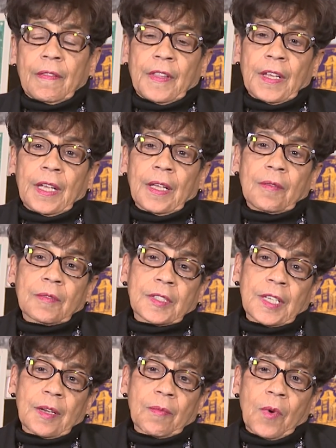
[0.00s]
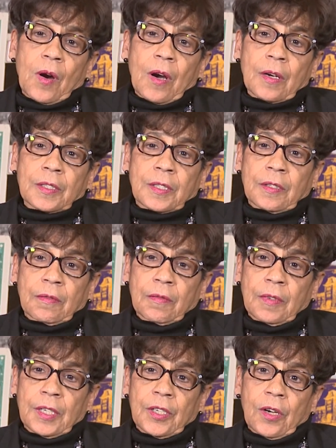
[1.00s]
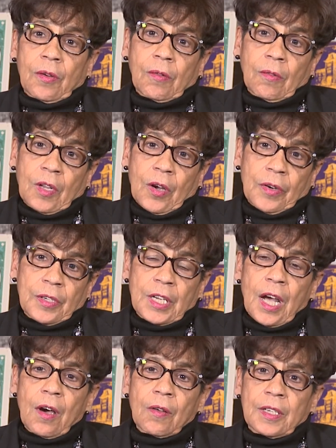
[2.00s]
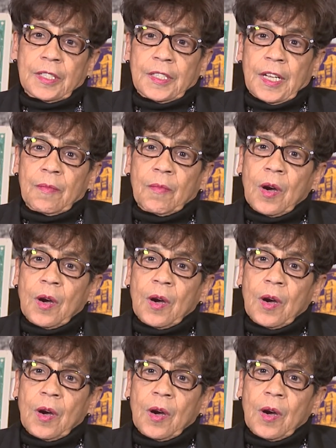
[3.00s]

Then St. Mark's, he no longer taught at St.